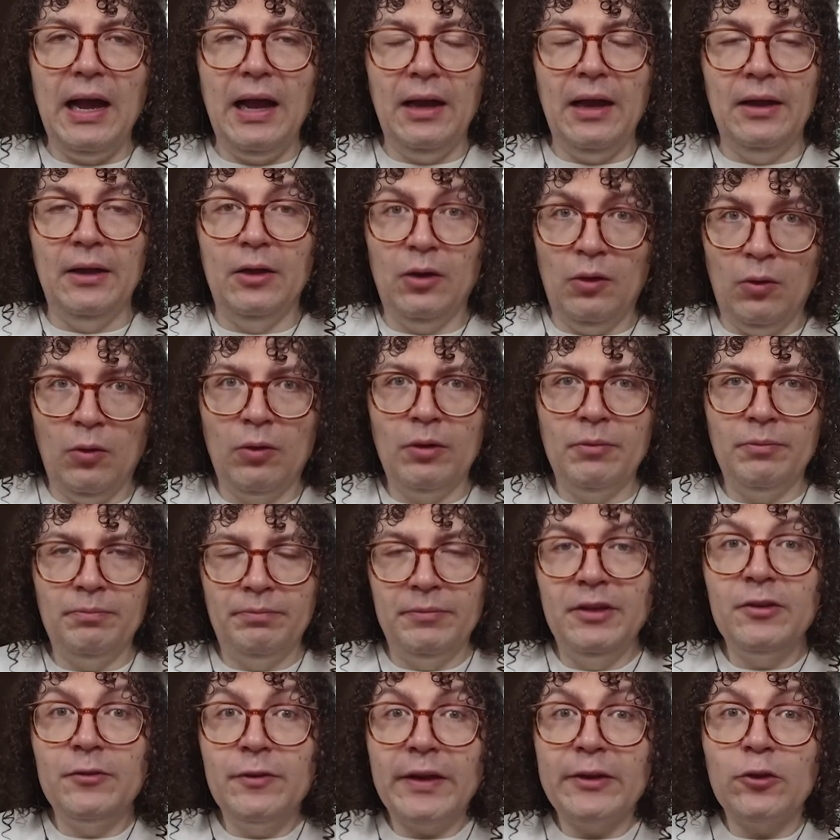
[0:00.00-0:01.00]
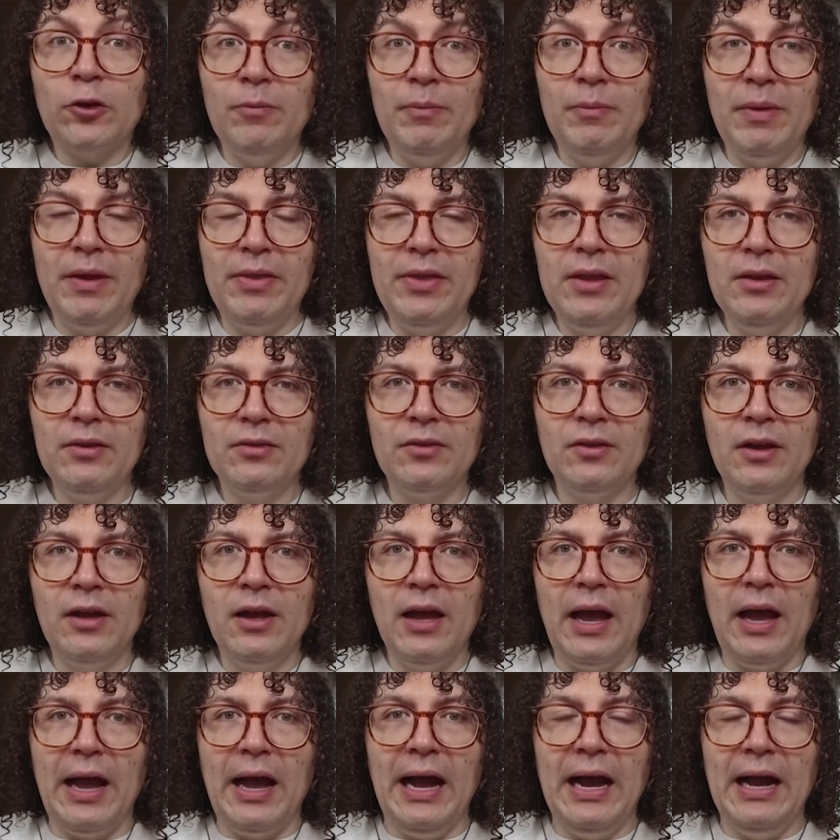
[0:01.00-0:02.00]
or these vector embeddings
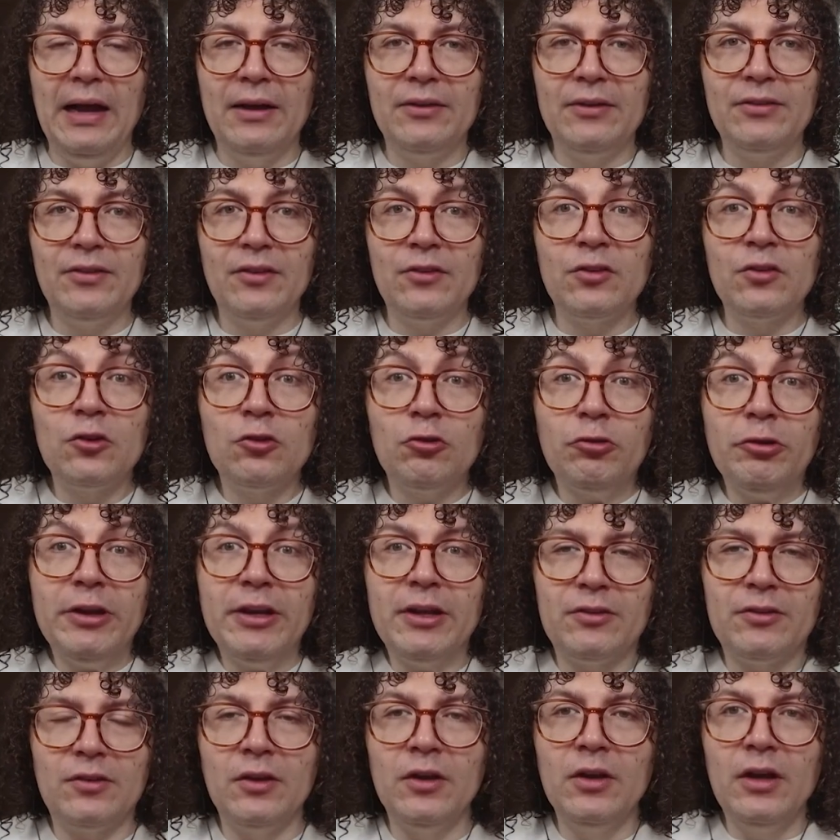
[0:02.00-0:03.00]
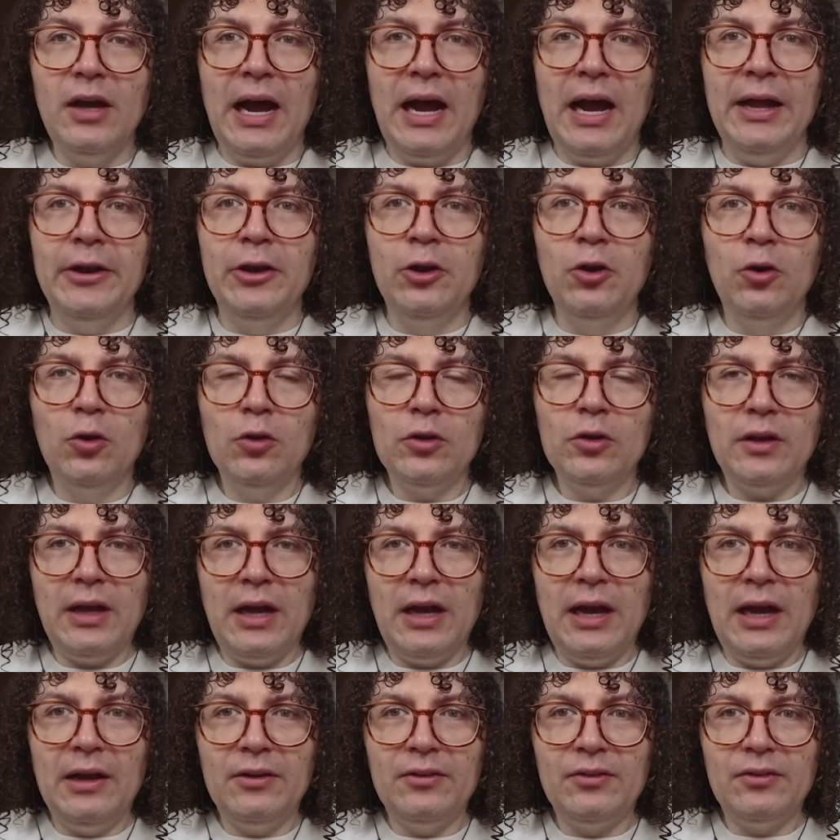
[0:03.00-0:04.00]
as strings and not
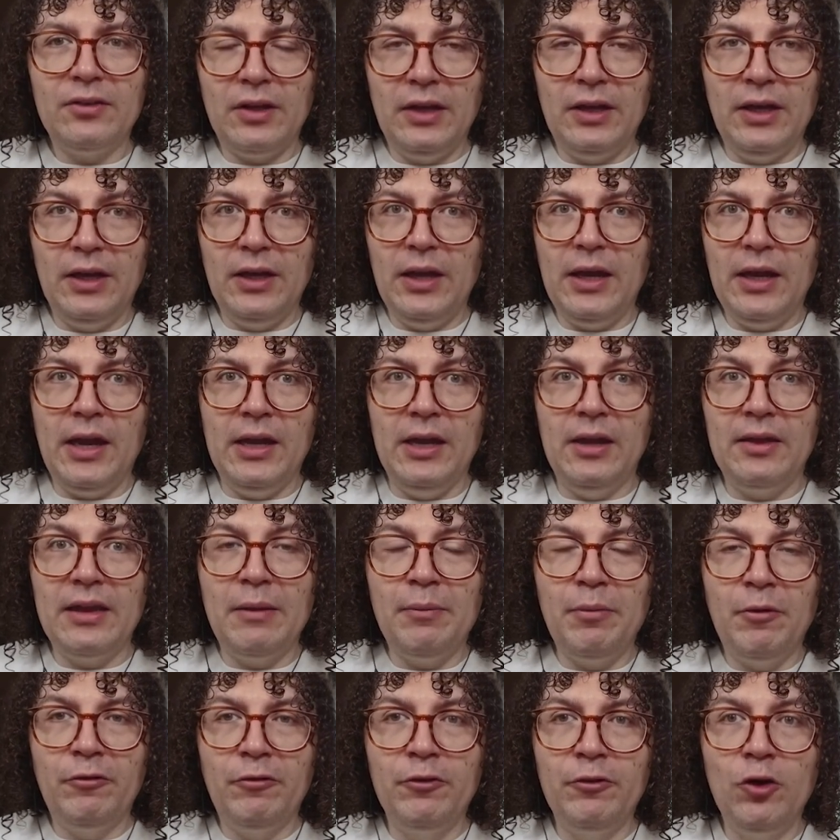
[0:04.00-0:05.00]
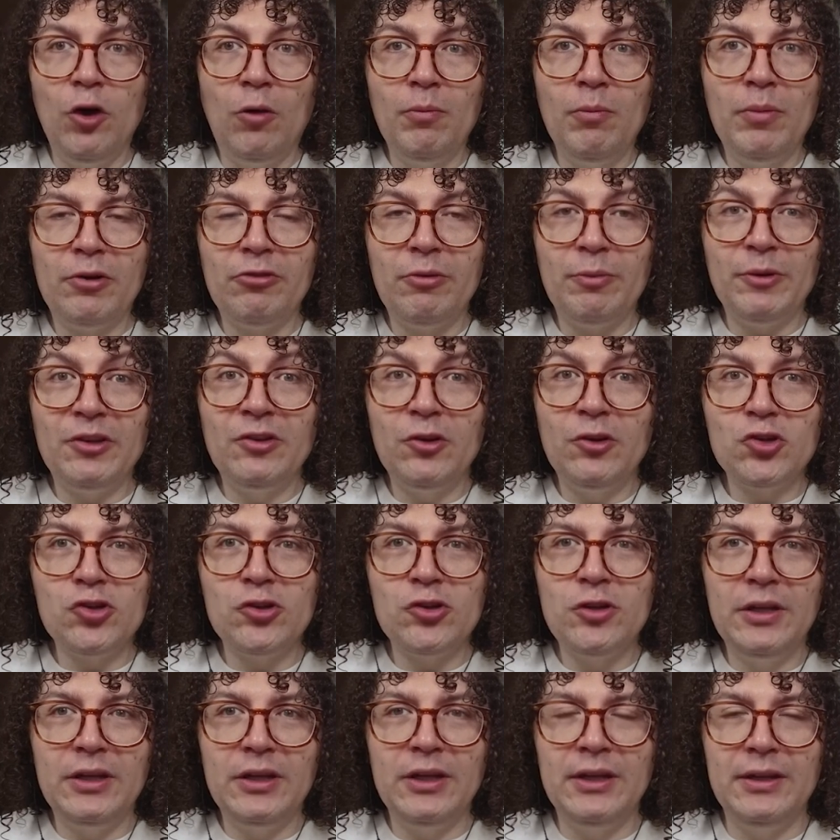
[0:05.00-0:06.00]
as any type of number representation
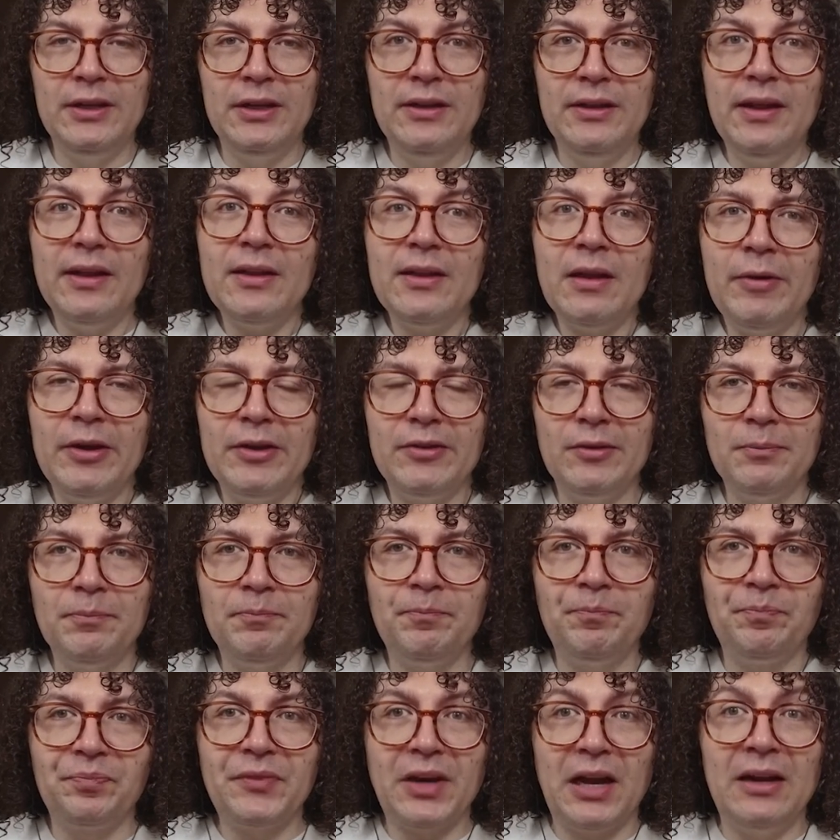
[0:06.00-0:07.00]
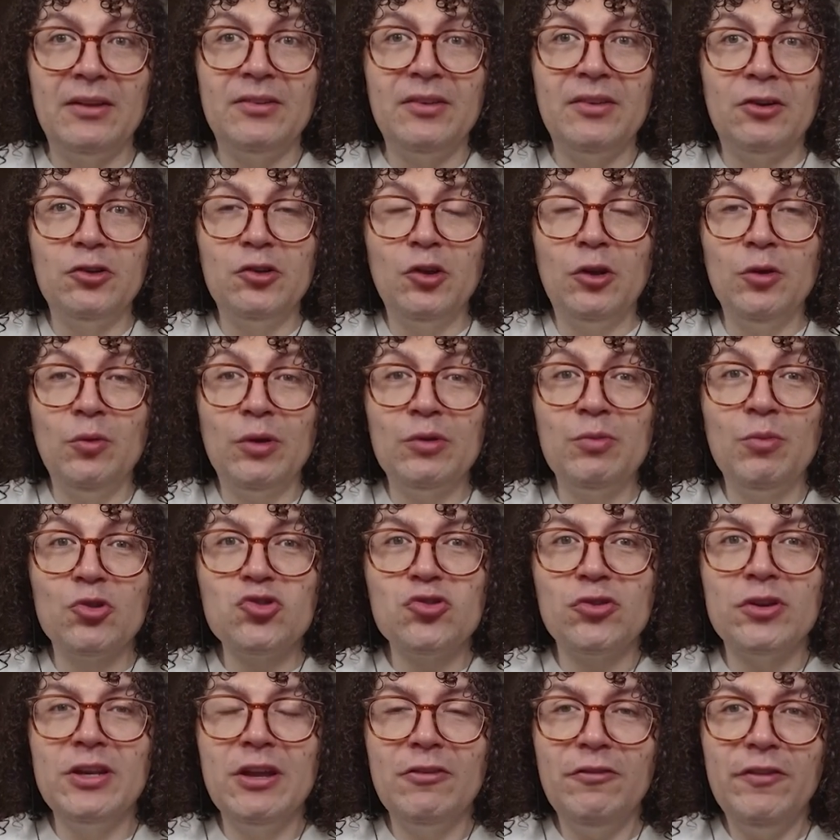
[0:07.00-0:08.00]
in the database. As a result, it was much more
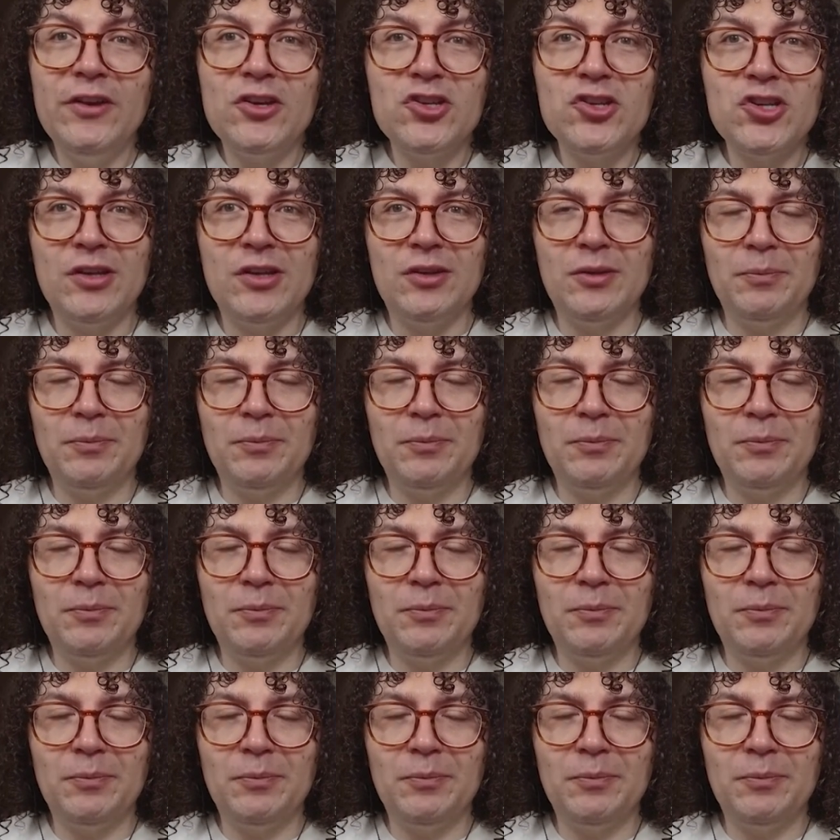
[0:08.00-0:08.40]
inefficient.